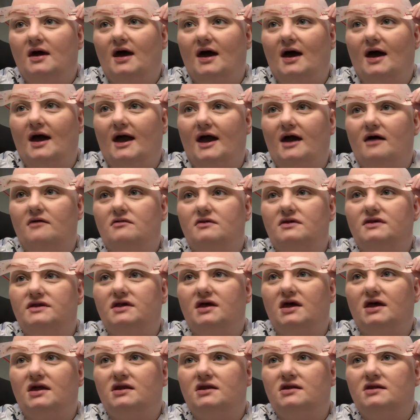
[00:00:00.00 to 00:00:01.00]
I have a
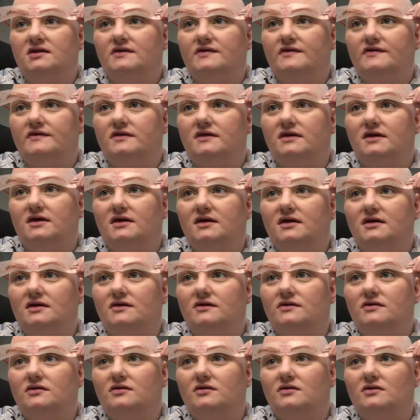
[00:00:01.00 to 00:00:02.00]
tendency
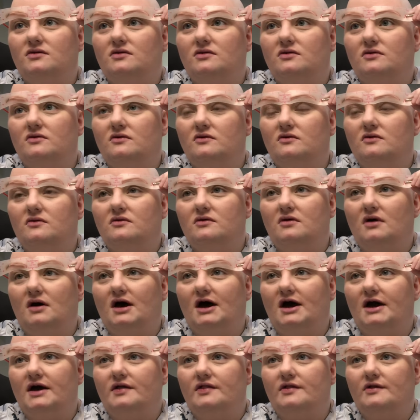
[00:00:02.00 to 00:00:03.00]
to
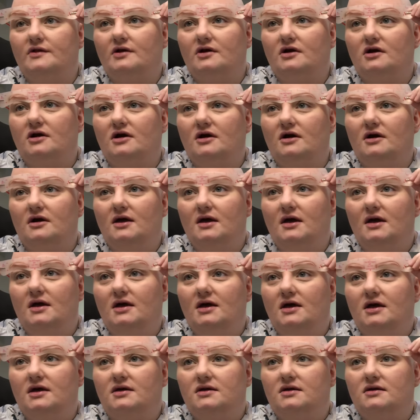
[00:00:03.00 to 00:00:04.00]
either
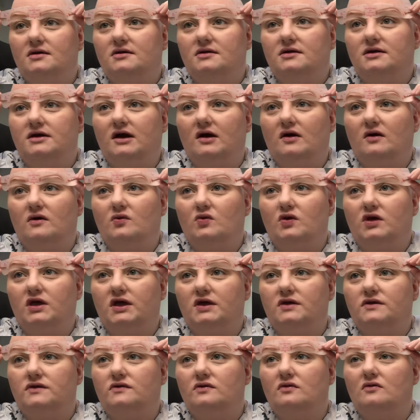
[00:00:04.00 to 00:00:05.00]
get
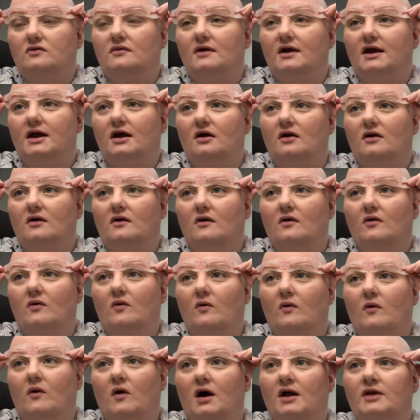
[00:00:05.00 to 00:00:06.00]
it to where
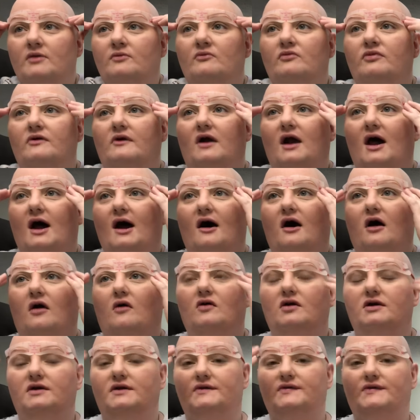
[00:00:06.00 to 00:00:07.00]
one brow
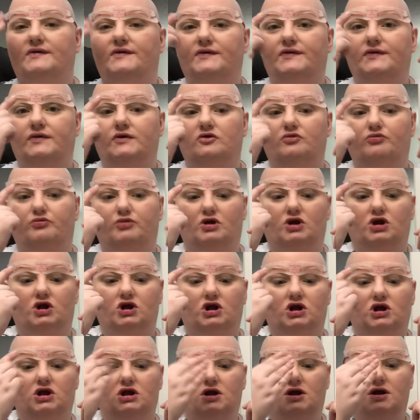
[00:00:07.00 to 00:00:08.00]
is
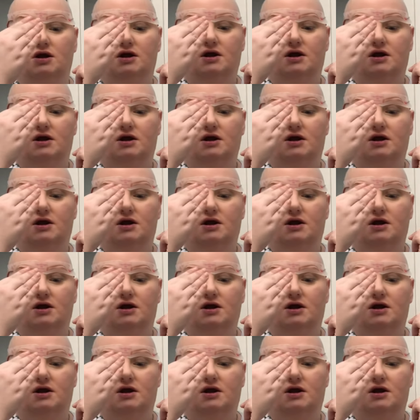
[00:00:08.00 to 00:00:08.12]
super